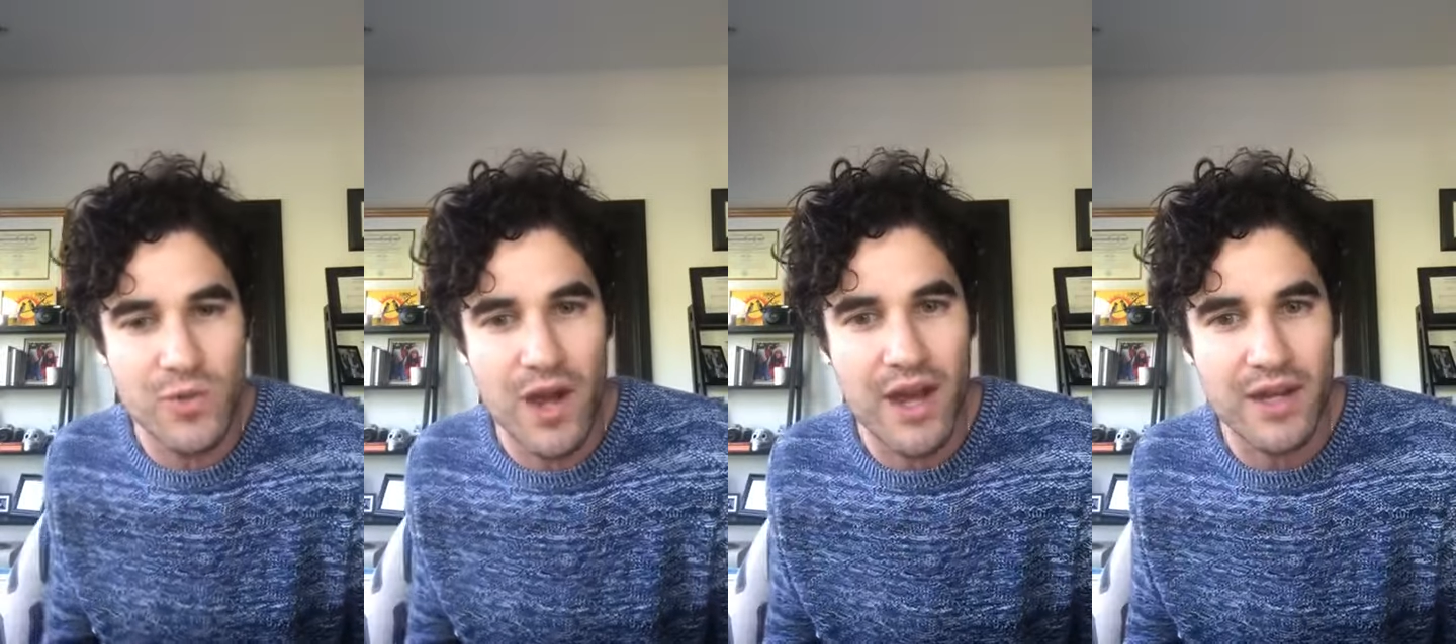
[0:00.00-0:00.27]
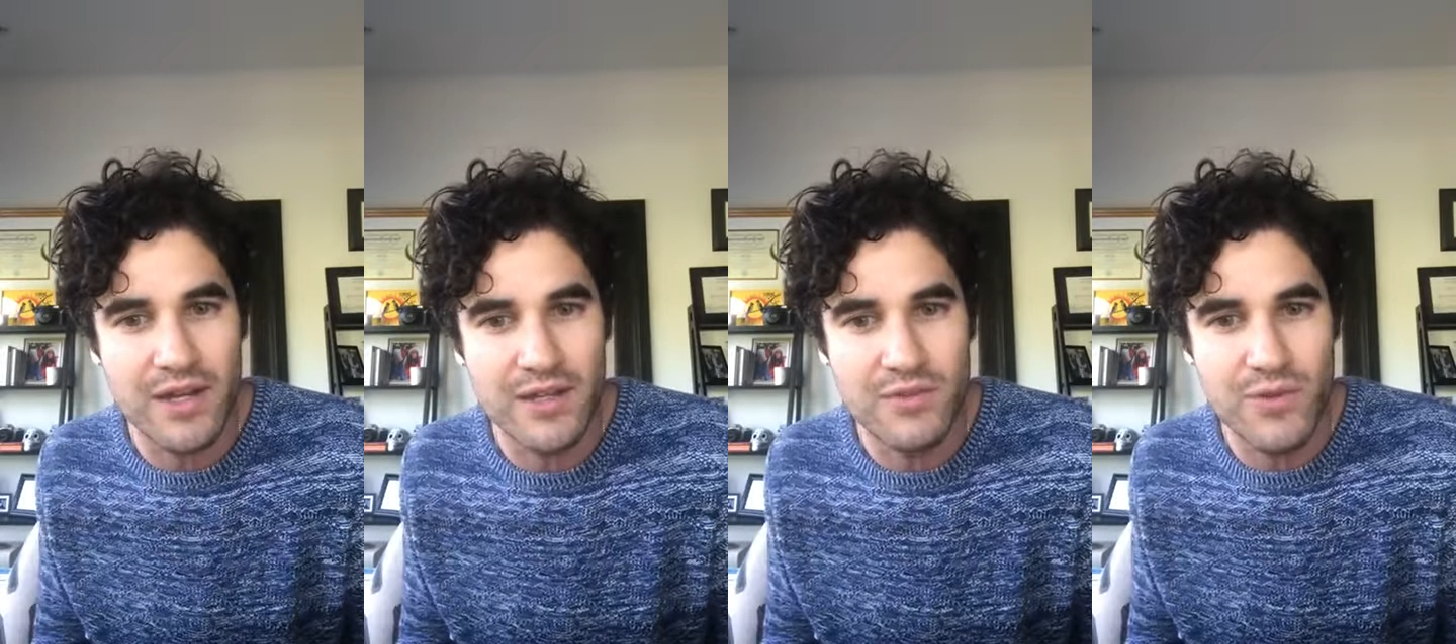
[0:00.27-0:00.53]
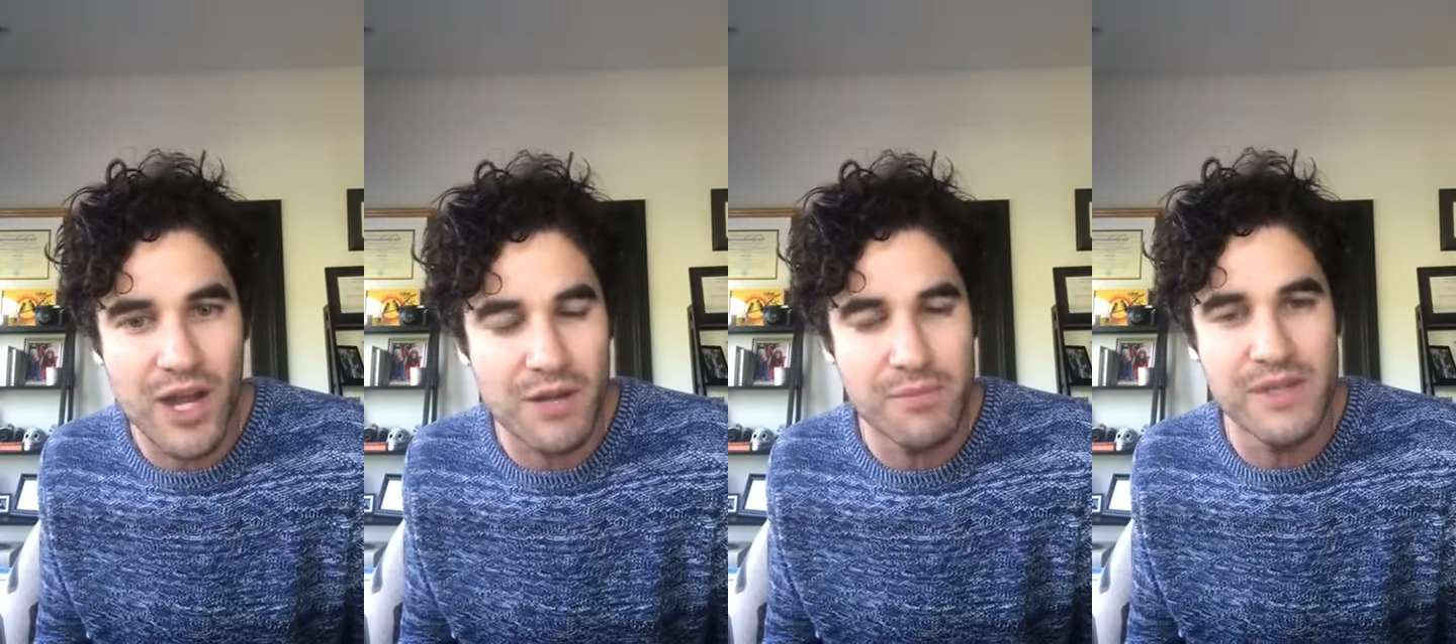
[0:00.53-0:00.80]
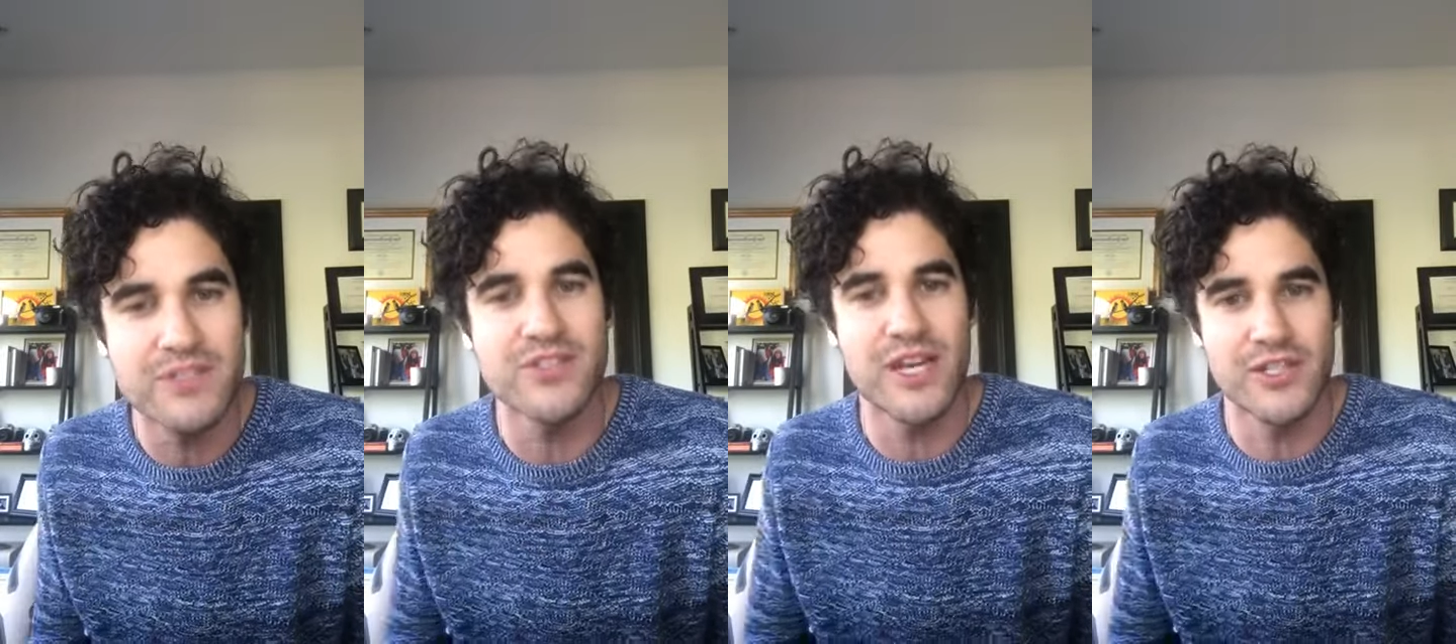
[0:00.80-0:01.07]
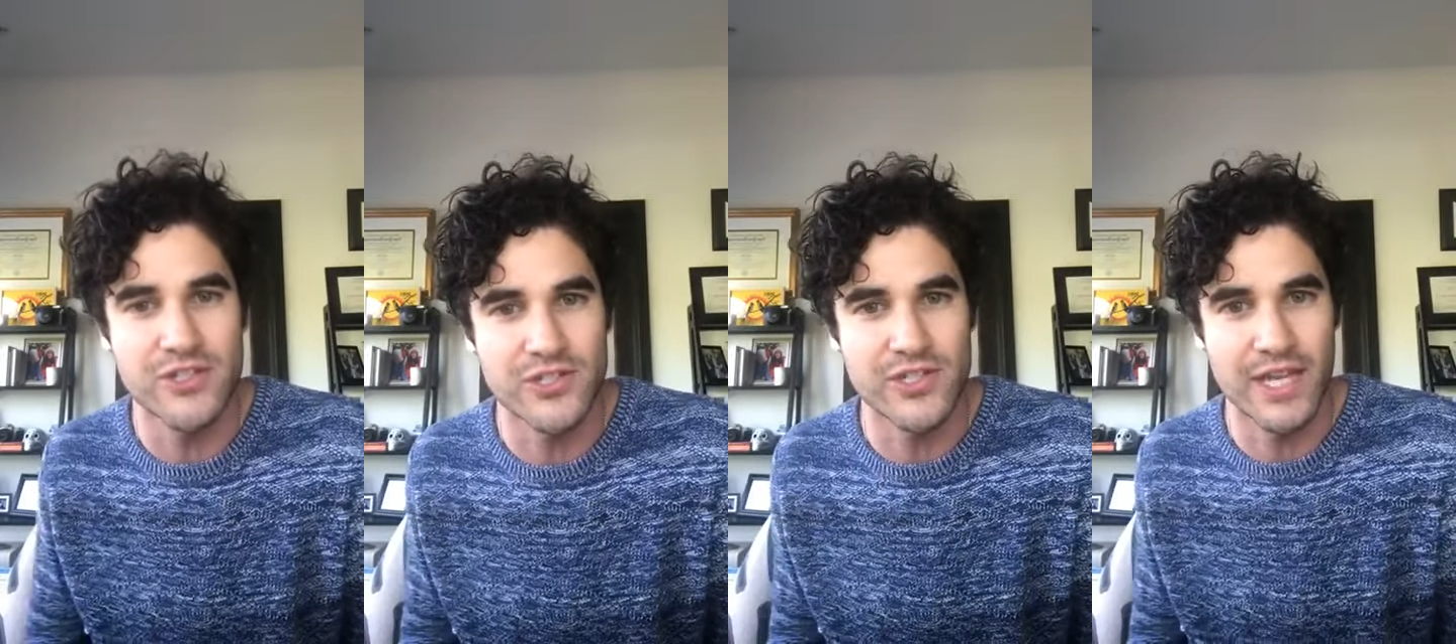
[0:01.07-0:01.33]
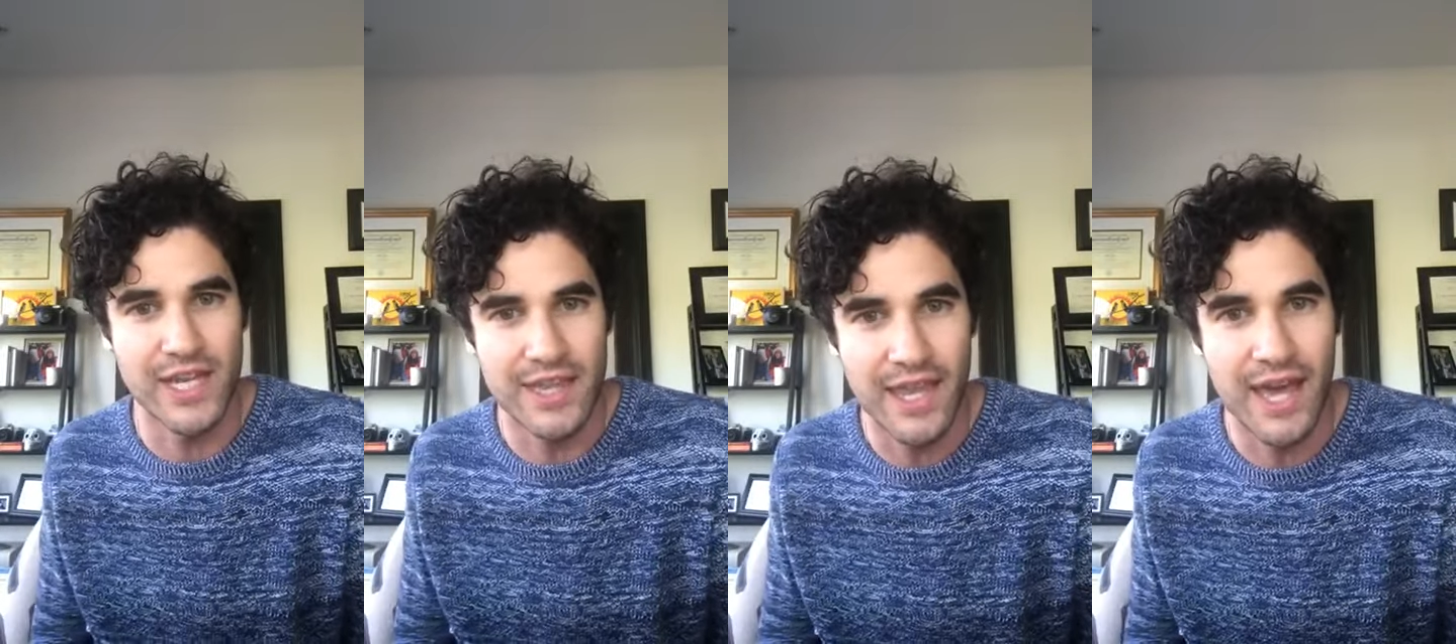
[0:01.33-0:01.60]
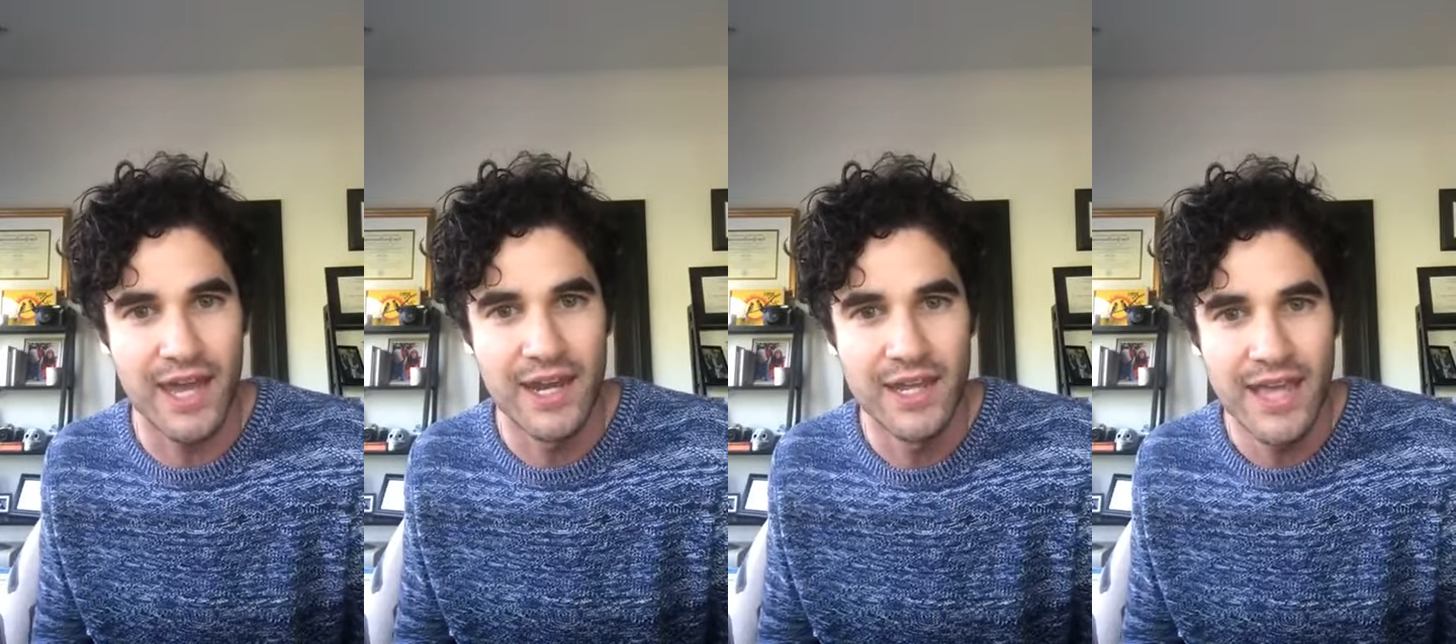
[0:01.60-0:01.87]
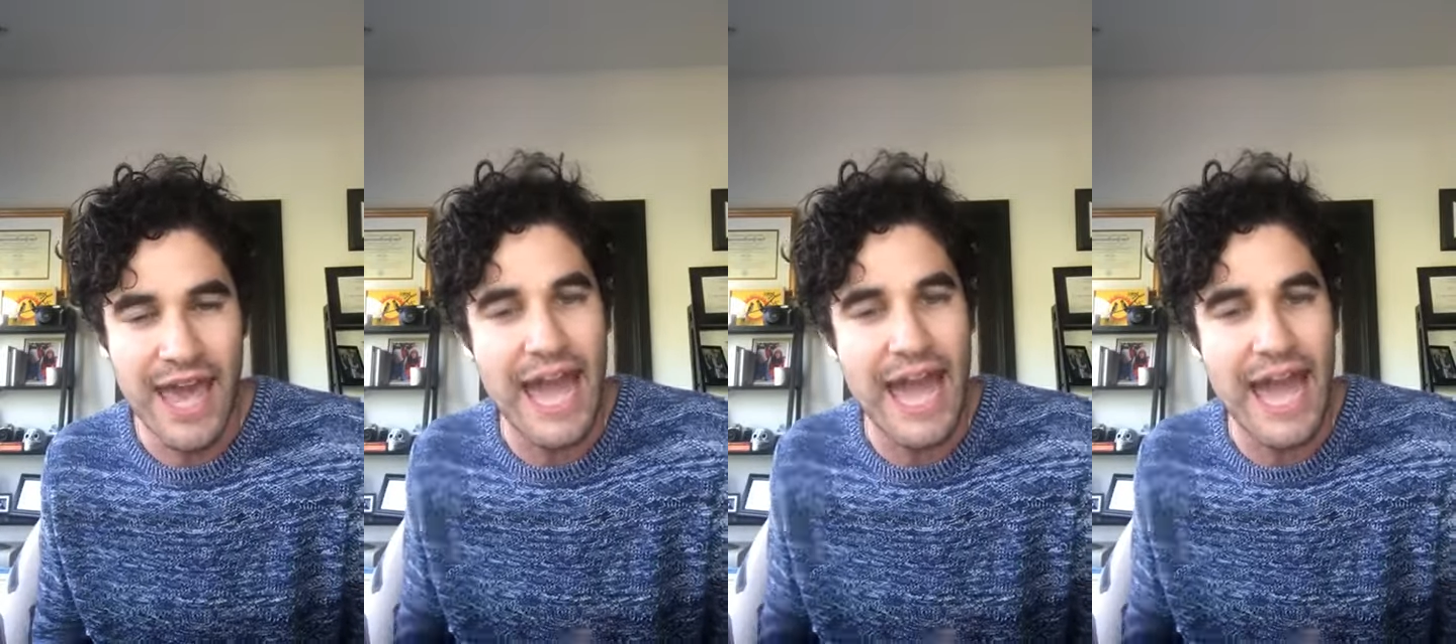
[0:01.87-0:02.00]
rock mustaches like that?